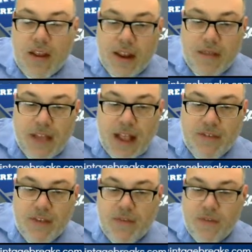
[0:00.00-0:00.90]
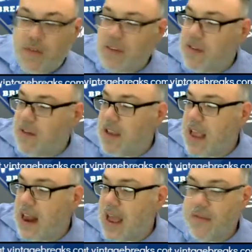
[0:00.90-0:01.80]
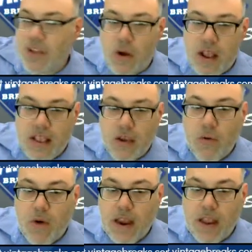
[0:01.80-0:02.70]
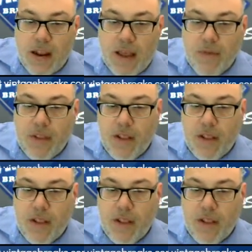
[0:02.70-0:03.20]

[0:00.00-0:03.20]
Jonathan, I've not seen 57 yet. I have no idea who won it.